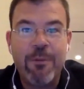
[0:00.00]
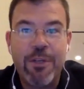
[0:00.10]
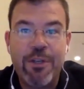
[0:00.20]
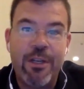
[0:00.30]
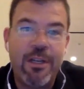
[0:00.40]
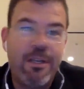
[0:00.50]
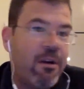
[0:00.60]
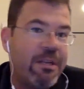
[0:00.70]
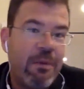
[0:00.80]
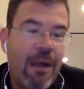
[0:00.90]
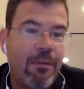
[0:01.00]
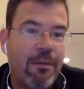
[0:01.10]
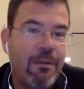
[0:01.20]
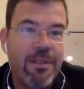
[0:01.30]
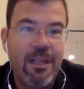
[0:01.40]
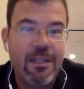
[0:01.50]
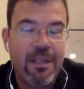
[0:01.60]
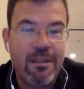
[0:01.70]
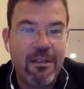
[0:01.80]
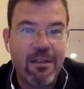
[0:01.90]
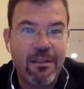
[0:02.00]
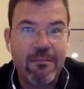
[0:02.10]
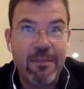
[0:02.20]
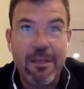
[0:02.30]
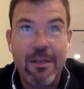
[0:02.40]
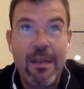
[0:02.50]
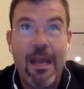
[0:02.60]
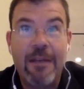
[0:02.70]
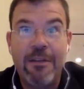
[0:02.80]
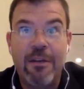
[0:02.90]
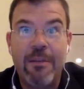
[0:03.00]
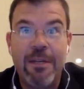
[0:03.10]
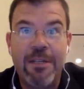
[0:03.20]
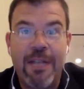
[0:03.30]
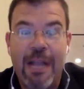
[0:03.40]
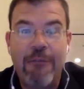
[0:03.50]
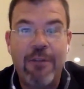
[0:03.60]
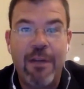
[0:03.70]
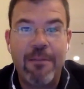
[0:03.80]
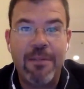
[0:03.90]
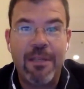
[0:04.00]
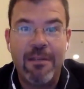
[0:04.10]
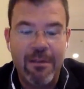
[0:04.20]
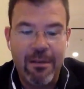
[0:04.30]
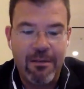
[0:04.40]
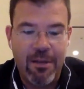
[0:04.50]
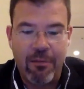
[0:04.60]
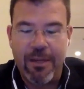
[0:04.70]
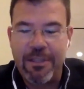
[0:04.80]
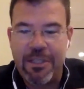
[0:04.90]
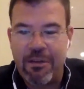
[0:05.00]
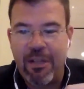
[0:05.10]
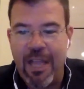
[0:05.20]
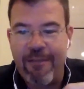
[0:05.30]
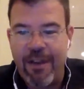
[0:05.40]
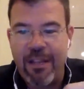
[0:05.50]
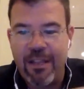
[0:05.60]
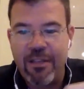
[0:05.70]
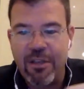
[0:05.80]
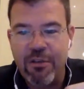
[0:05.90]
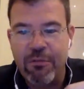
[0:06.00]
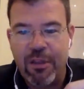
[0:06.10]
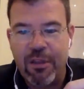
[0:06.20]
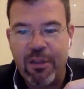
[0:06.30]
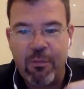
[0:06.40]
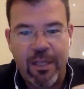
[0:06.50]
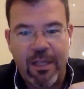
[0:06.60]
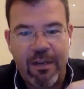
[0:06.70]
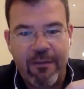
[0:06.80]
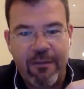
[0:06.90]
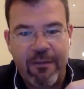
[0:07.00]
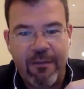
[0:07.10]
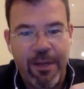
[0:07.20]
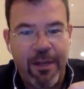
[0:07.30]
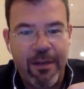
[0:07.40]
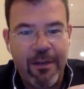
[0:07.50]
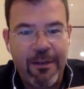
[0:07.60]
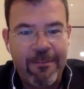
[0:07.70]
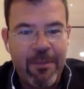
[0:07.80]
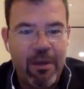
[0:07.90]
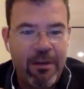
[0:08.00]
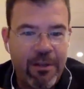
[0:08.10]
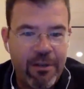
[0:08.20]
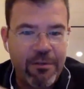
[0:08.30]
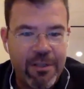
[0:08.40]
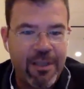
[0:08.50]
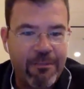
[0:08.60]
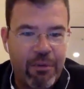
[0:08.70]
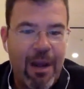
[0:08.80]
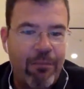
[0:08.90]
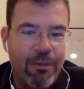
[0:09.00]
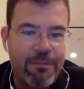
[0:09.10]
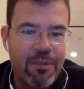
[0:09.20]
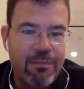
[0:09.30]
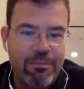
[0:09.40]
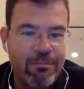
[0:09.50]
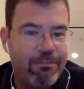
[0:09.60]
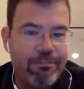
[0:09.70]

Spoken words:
which can cause problems, and the non-deterministic outcomes that don't necessarily have anything to do with the work that the developer did. You're introducing problems